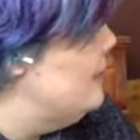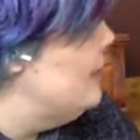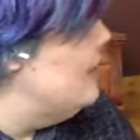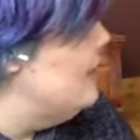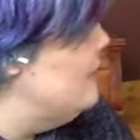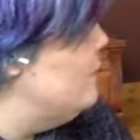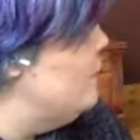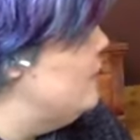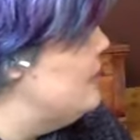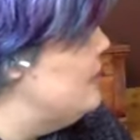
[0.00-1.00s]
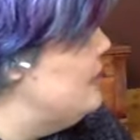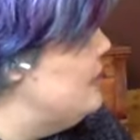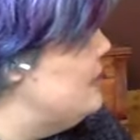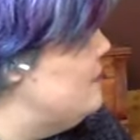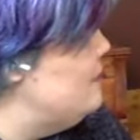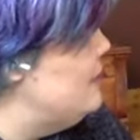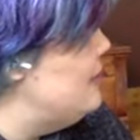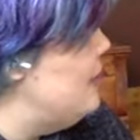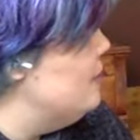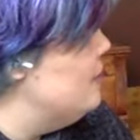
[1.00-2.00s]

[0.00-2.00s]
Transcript: And again, of course, knees can be down.